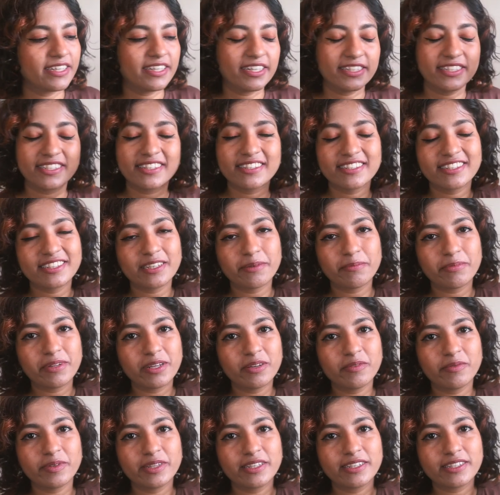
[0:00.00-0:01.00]
It's the same
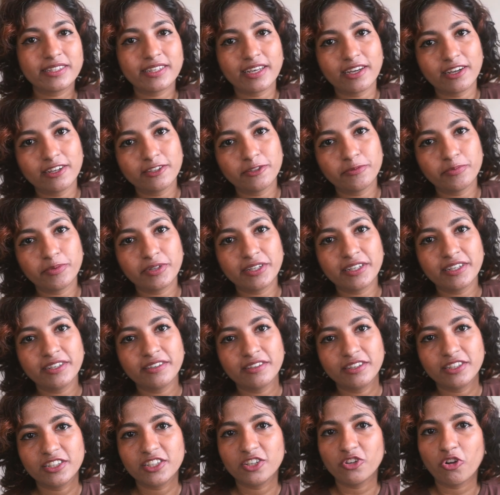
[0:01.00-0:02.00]
thing with this
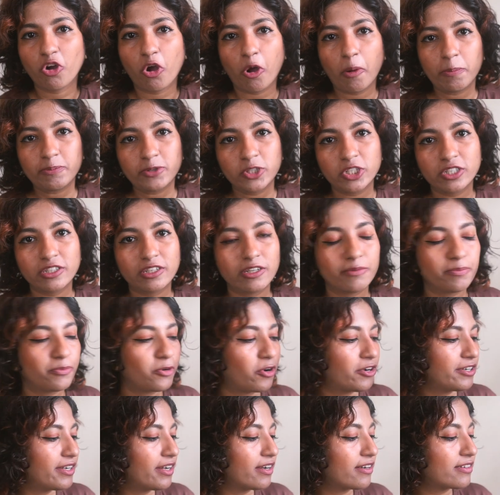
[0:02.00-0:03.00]
hairspray. It's an optional
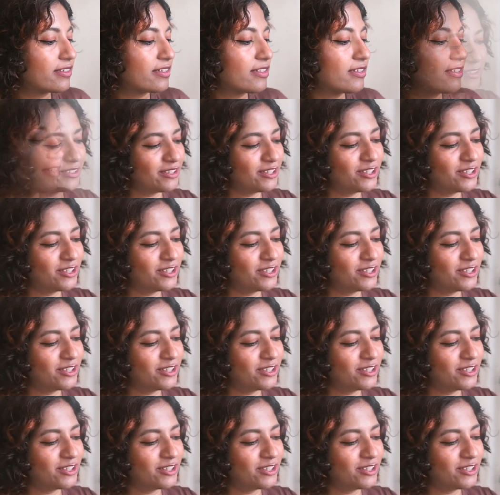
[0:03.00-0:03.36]
product.